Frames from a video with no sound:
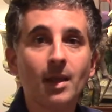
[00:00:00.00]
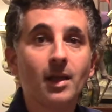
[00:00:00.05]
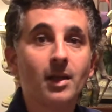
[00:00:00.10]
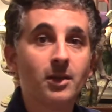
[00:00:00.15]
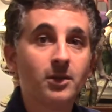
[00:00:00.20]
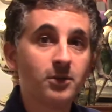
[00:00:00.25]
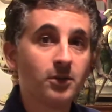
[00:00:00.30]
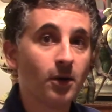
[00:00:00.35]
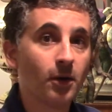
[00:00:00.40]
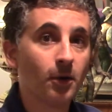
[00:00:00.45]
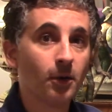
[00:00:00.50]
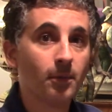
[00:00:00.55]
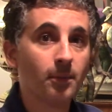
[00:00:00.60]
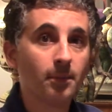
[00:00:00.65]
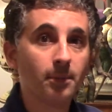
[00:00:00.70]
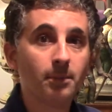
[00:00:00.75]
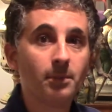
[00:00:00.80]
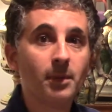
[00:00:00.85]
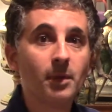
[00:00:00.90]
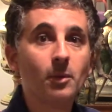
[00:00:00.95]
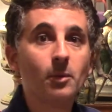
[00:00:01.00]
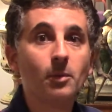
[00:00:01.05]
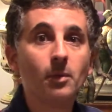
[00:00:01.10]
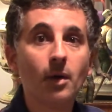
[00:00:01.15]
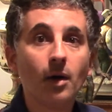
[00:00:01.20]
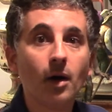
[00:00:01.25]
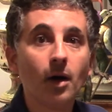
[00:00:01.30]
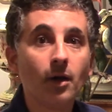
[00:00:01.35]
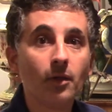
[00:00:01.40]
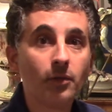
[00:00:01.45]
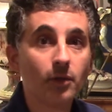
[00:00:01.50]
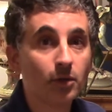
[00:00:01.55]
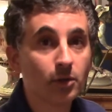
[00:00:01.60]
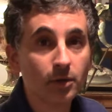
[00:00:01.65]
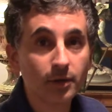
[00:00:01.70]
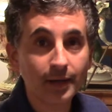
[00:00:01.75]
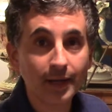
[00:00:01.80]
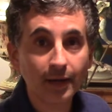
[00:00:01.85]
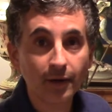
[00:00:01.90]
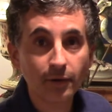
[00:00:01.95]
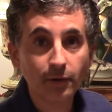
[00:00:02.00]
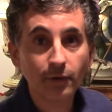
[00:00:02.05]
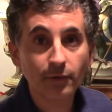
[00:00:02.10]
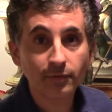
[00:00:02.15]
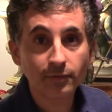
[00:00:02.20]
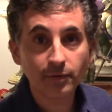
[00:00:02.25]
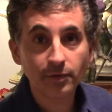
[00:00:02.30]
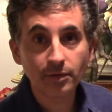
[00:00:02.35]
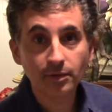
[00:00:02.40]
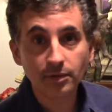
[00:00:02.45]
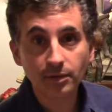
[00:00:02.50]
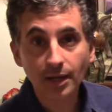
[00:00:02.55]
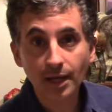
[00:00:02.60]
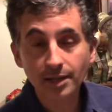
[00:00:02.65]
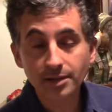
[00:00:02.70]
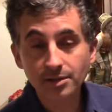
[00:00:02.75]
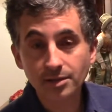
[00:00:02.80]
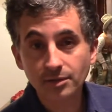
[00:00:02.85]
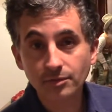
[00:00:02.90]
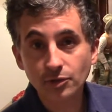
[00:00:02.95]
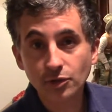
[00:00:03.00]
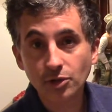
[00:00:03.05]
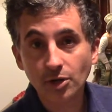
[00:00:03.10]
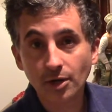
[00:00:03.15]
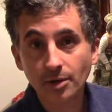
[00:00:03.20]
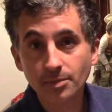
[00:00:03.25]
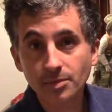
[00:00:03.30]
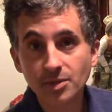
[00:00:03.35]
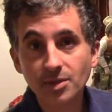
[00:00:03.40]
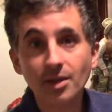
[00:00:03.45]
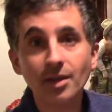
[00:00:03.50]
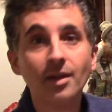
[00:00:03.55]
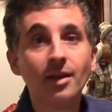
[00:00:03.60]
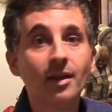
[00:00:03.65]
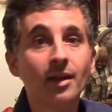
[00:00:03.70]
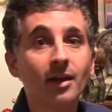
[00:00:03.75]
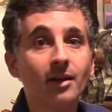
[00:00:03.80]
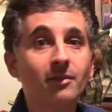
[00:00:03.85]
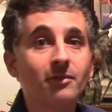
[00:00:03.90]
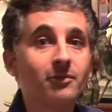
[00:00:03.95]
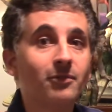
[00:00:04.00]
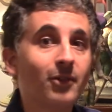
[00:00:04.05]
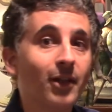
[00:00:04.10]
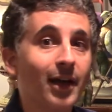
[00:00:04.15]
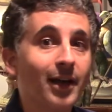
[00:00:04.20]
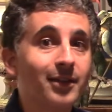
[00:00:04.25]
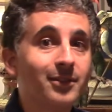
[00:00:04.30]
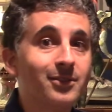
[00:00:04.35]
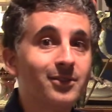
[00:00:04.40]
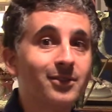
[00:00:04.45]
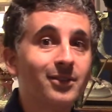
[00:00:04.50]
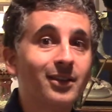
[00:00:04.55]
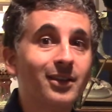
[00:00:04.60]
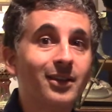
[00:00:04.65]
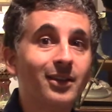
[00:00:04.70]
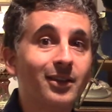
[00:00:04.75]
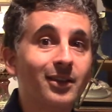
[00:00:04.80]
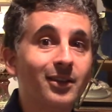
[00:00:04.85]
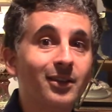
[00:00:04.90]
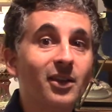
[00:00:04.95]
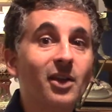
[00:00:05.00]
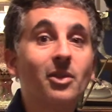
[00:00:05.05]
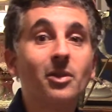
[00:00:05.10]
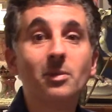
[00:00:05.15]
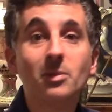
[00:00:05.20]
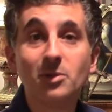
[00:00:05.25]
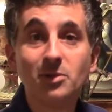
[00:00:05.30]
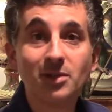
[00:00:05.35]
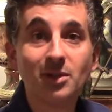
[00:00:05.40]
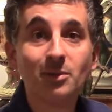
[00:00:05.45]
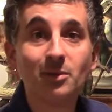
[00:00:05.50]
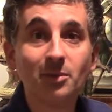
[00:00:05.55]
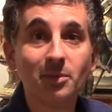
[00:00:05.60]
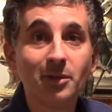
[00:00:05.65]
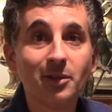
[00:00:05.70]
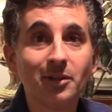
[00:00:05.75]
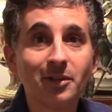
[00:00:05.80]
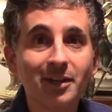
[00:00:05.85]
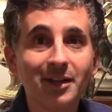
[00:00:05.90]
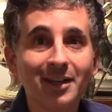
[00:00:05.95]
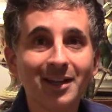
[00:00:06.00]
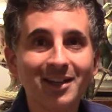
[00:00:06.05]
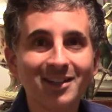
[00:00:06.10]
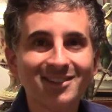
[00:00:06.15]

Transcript: So be on the lookout for lots of sharps and flats in the music we'll be looking at.